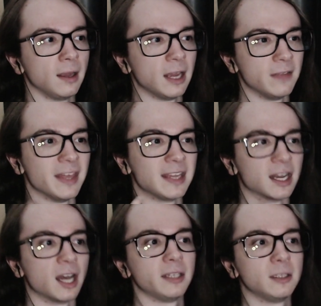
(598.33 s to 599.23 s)
And they
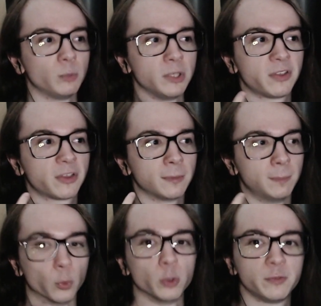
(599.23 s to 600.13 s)
got it with
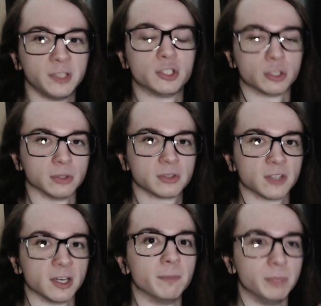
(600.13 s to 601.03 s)
more features
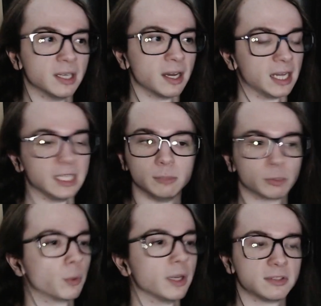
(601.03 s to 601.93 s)
that have been highly
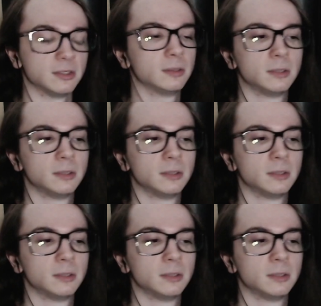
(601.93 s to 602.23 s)
requested.